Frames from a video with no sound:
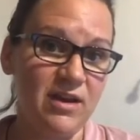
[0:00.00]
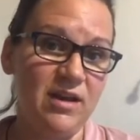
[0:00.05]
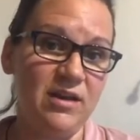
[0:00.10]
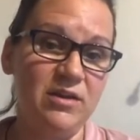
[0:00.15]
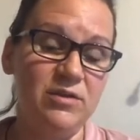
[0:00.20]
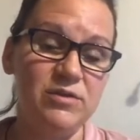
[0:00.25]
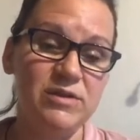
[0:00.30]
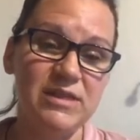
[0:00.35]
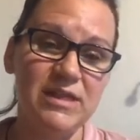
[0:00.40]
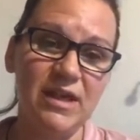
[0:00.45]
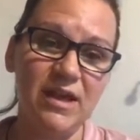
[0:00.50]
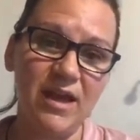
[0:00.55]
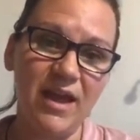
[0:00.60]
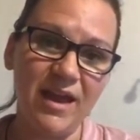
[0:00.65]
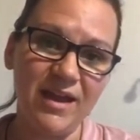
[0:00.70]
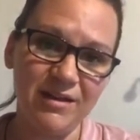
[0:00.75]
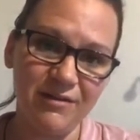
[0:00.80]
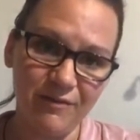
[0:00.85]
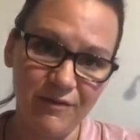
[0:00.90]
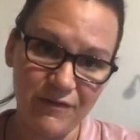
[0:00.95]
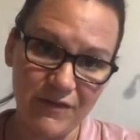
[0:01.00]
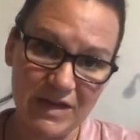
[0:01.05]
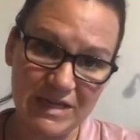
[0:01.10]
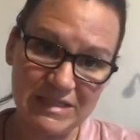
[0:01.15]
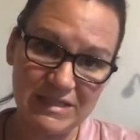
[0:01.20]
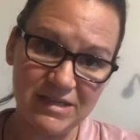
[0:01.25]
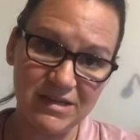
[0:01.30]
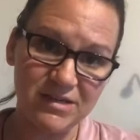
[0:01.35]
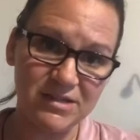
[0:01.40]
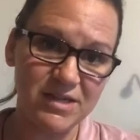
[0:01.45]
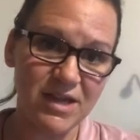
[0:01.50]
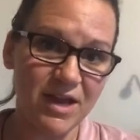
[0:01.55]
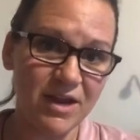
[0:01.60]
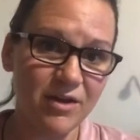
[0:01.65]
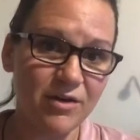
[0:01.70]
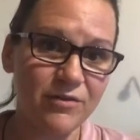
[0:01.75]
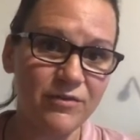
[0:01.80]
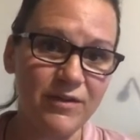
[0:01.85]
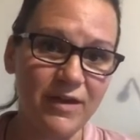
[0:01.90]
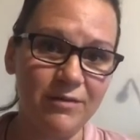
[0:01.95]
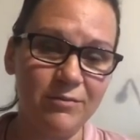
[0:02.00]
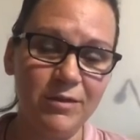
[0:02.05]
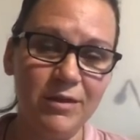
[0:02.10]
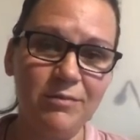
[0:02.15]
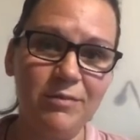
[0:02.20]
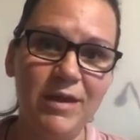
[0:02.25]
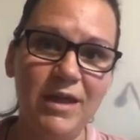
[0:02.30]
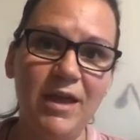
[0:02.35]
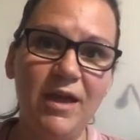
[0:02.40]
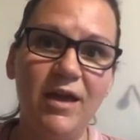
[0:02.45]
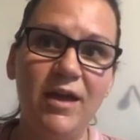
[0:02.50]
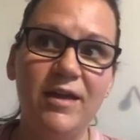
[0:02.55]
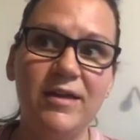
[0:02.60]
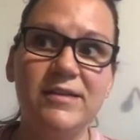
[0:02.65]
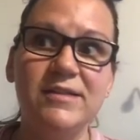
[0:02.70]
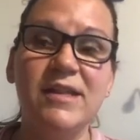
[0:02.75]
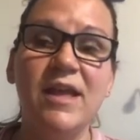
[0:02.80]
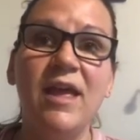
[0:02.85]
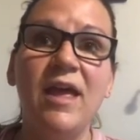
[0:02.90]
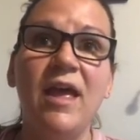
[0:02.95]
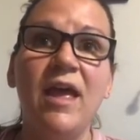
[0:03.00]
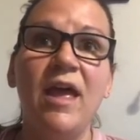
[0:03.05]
and you see it kind of affects an entire family because